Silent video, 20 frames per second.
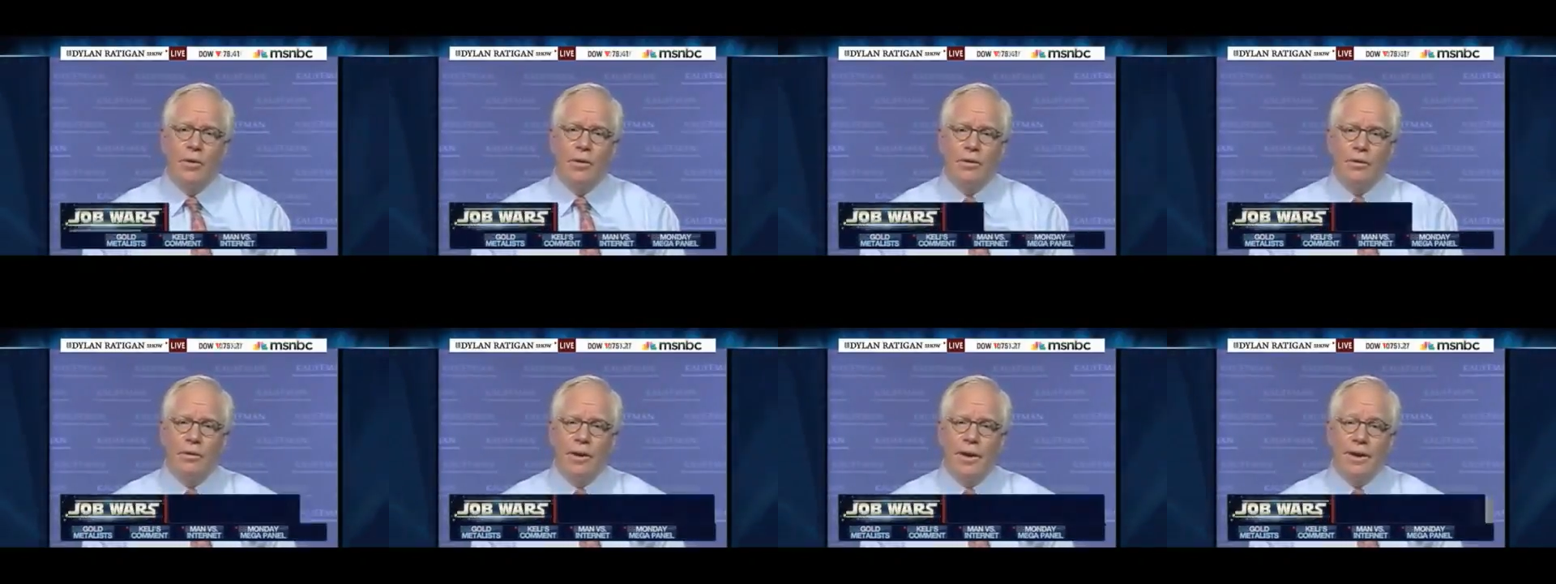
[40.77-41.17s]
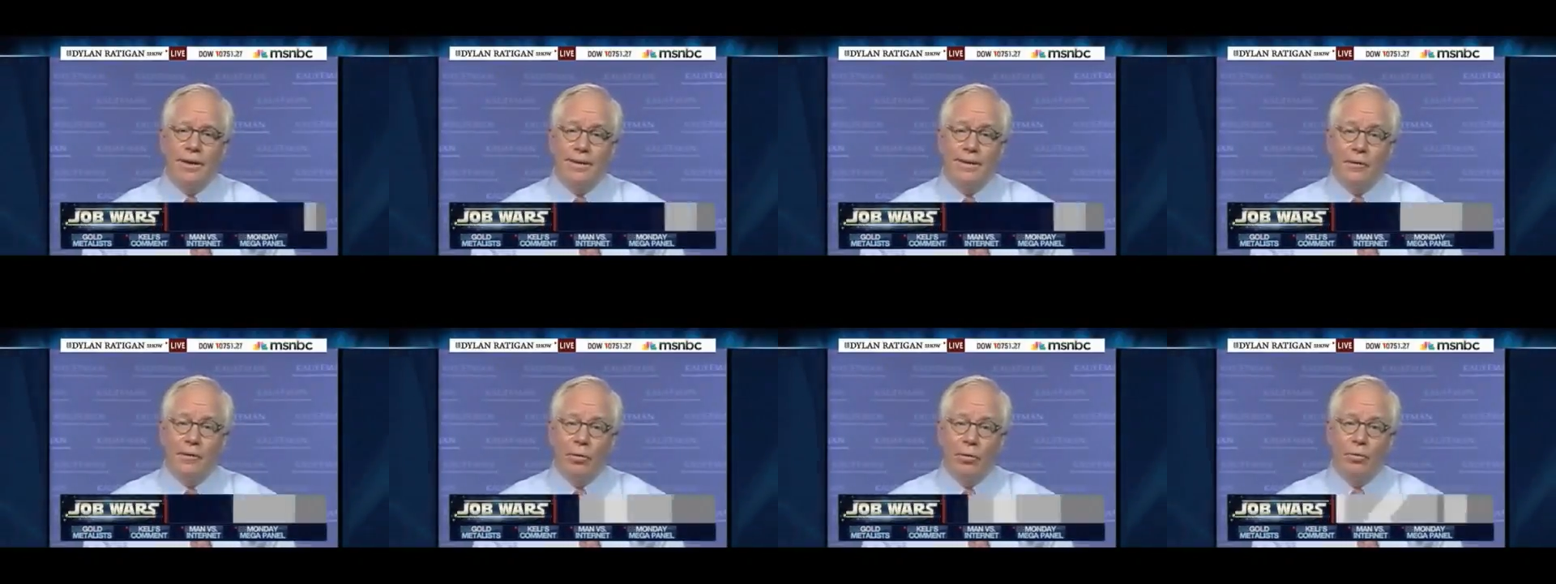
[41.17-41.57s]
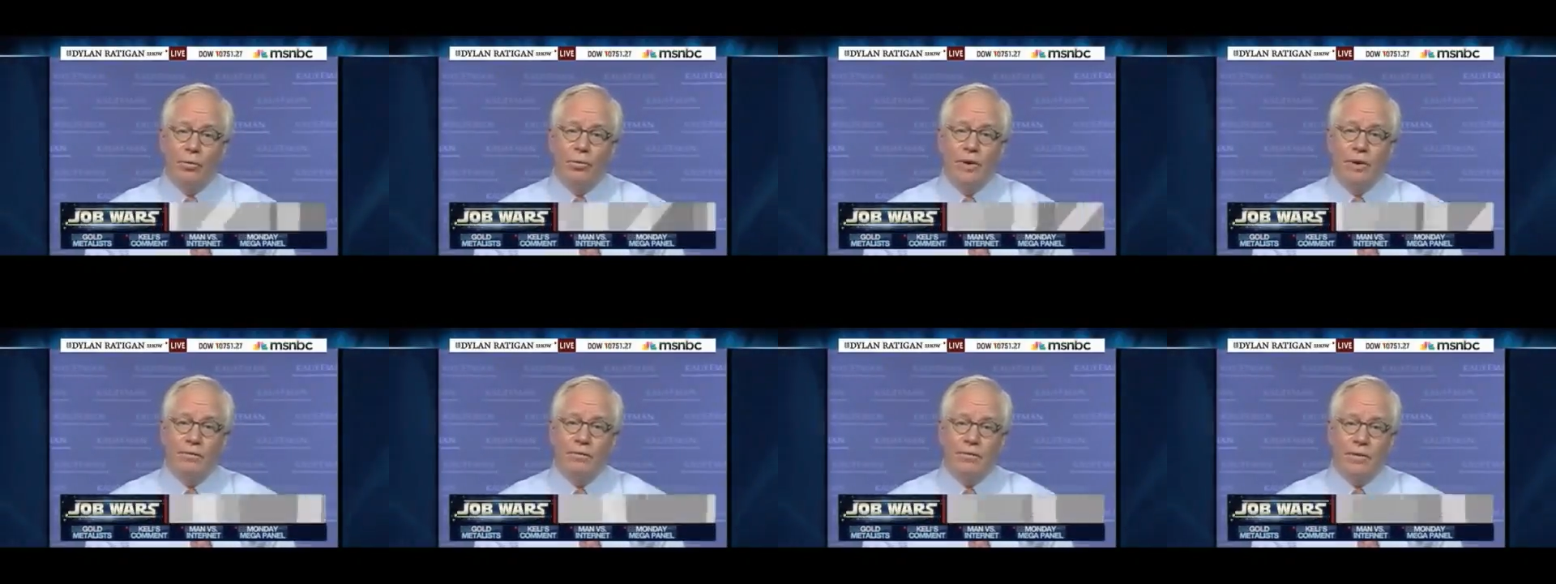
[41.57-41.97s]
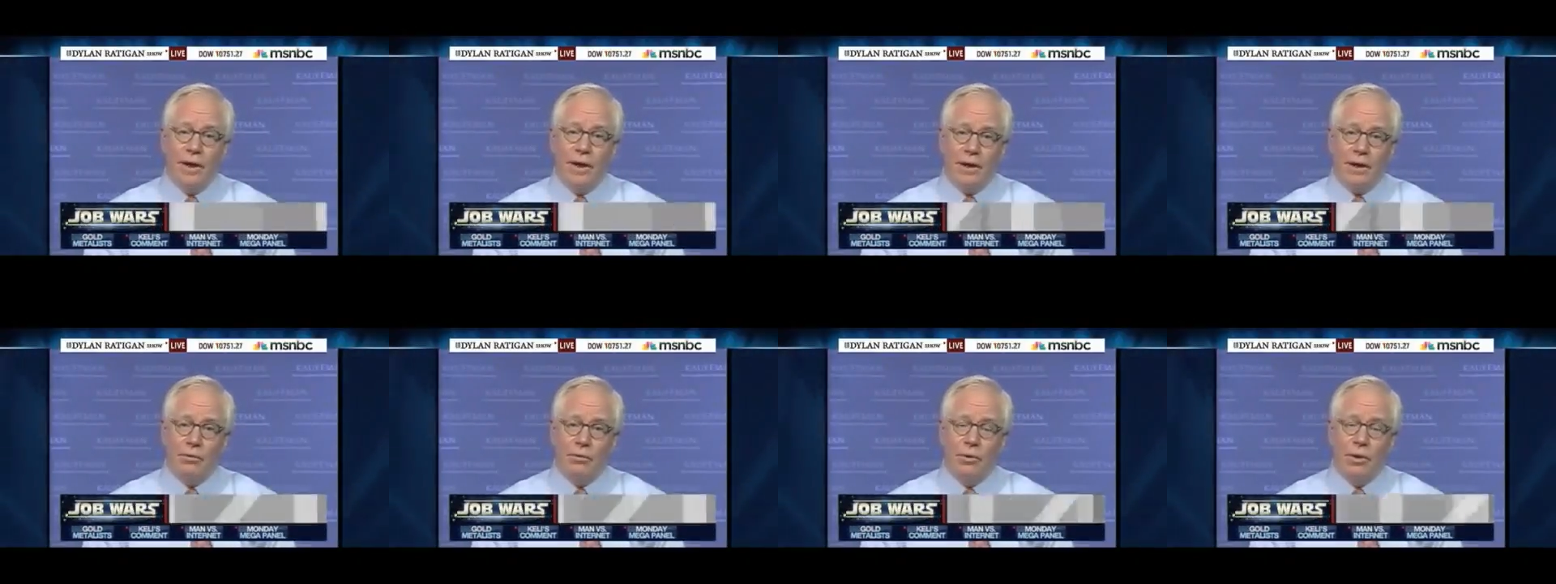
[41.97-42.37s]
whether or not there will be, in
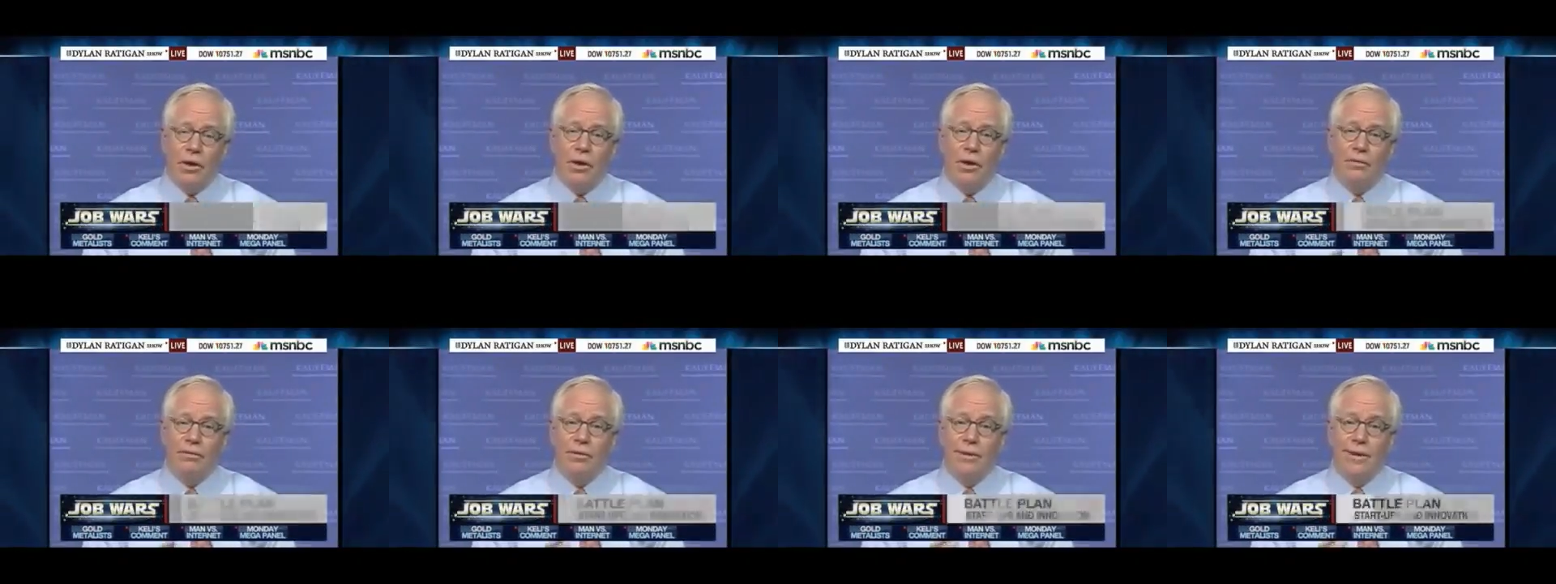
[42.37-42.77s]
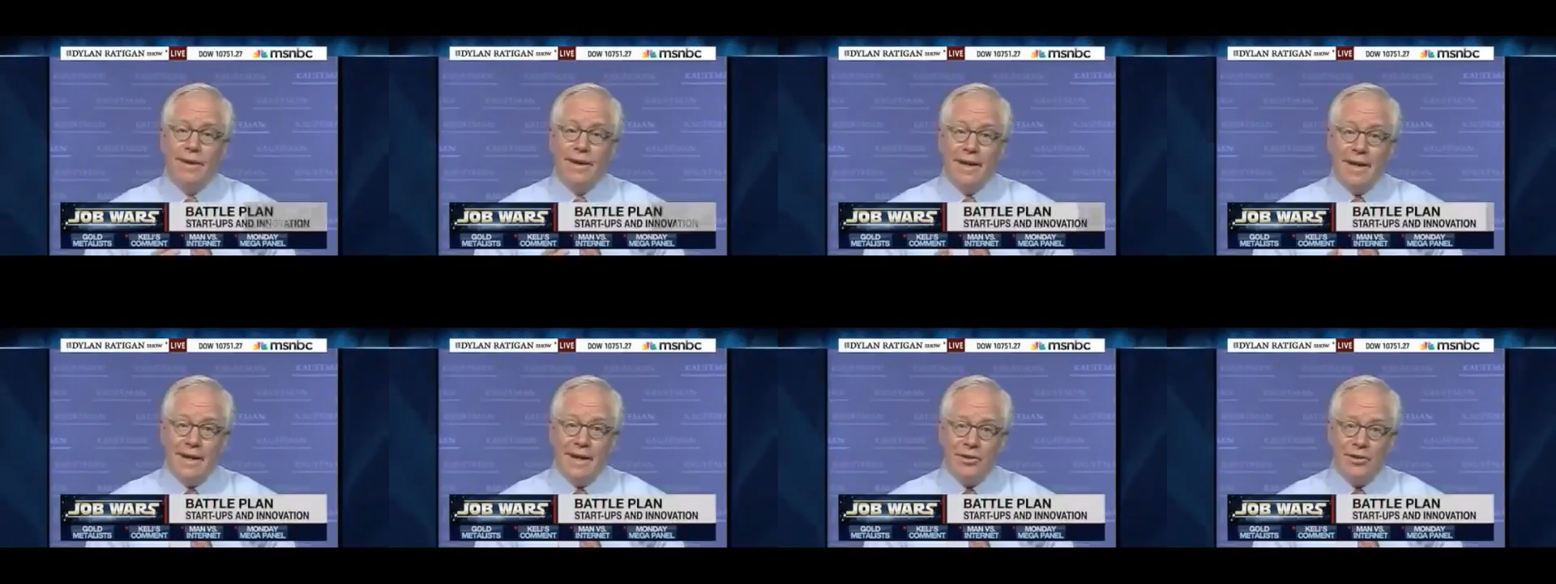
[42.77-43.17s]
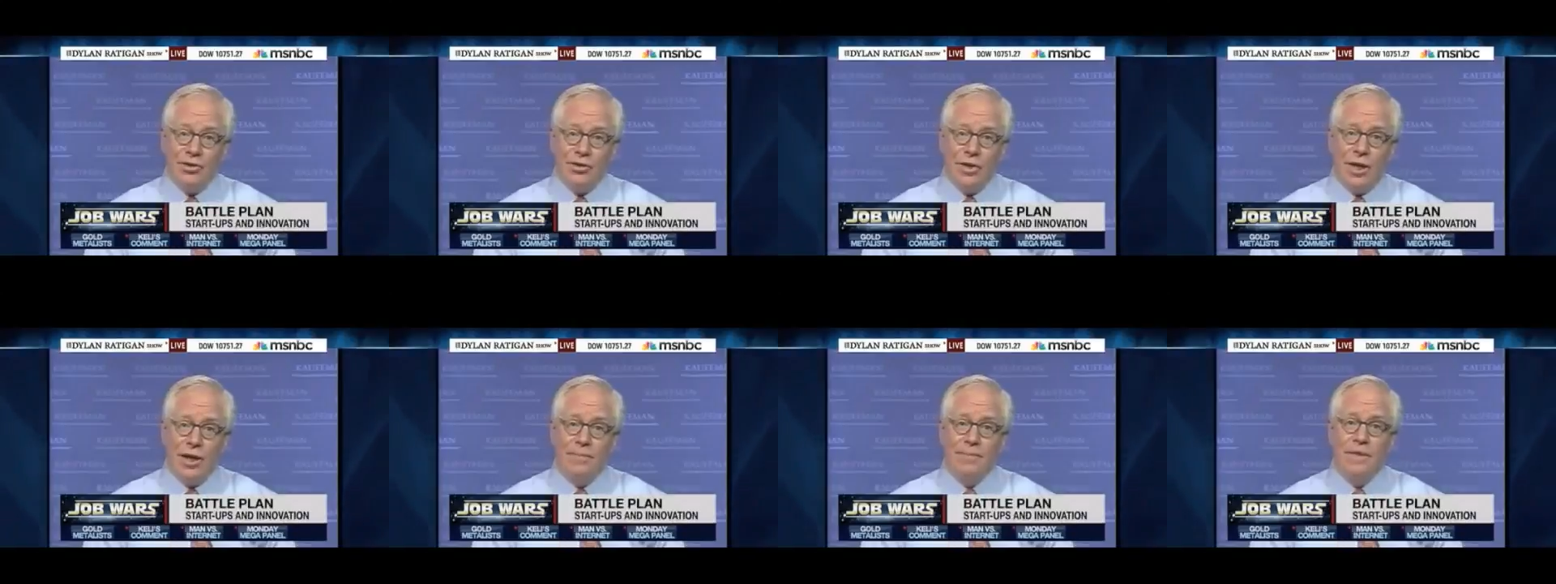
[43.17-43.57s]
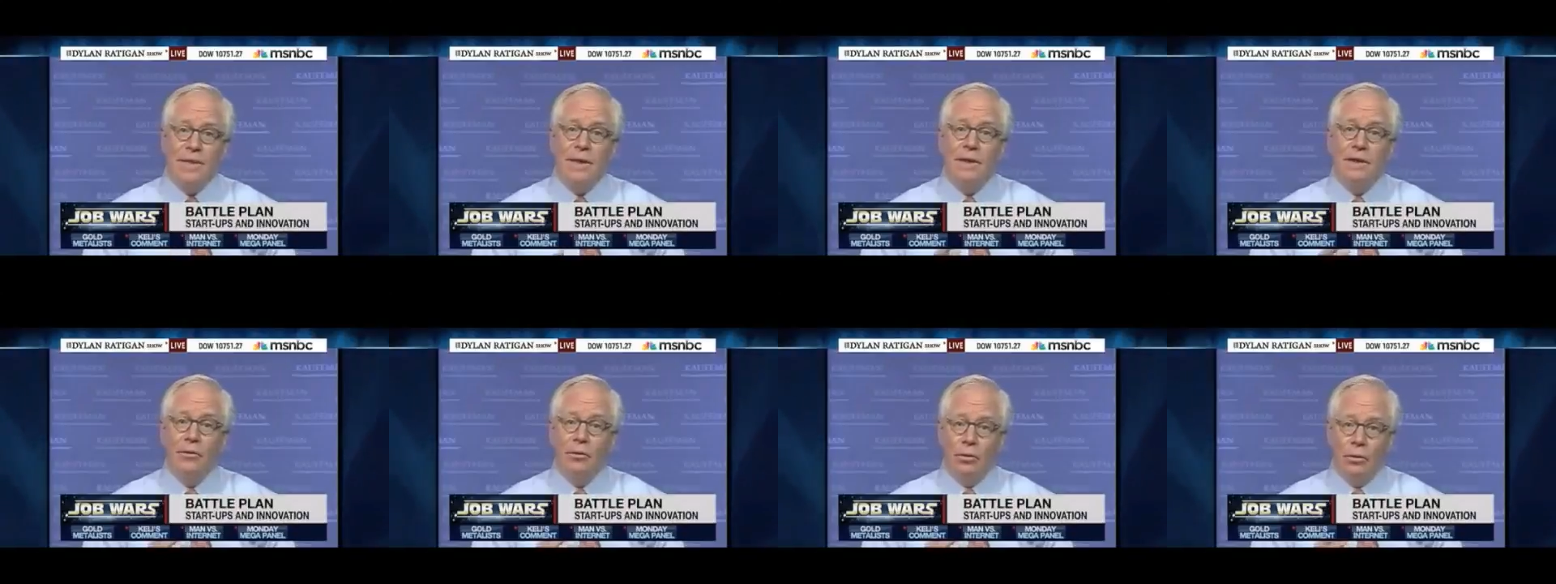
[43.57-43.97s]
fact, a recovery that has
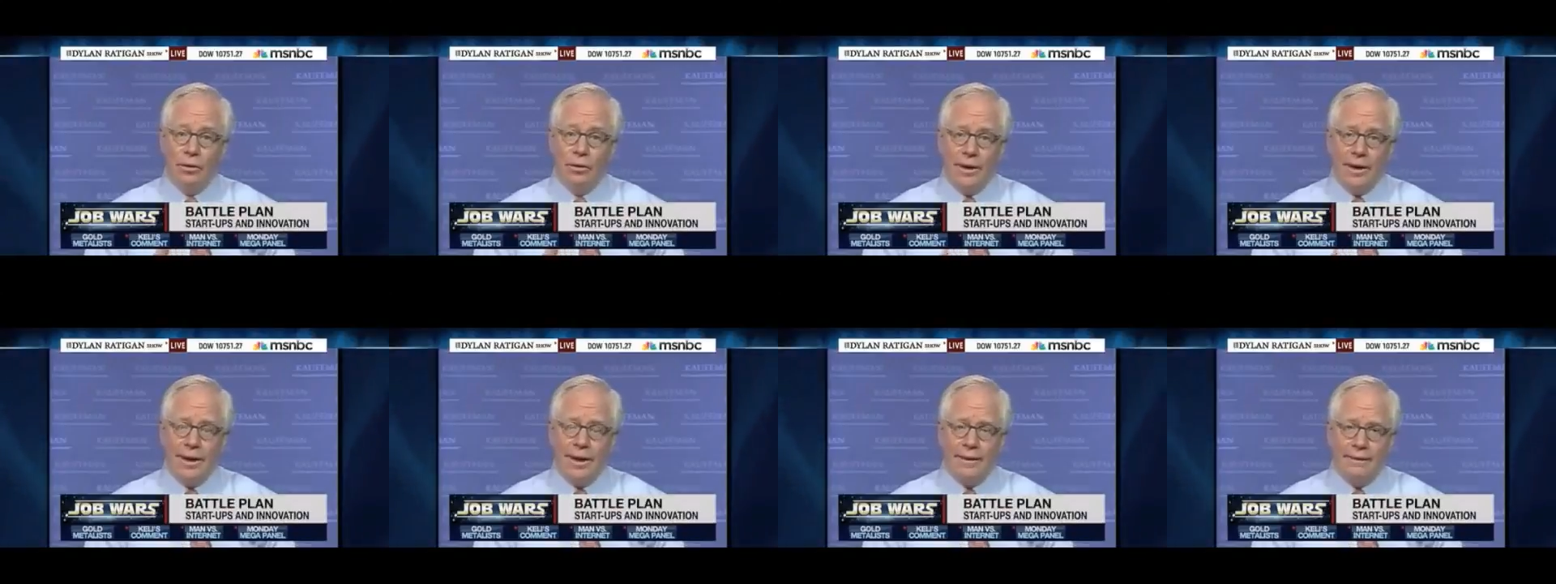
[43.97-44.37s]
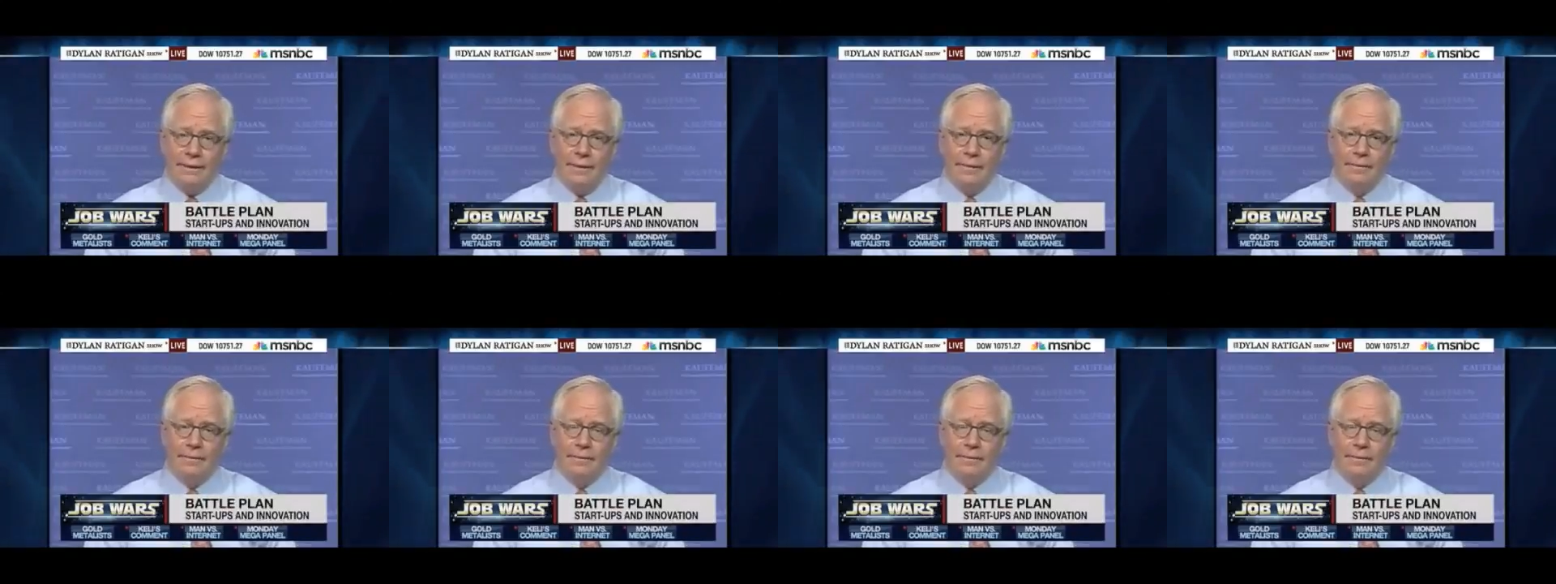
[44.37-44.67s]
jobs in it or not.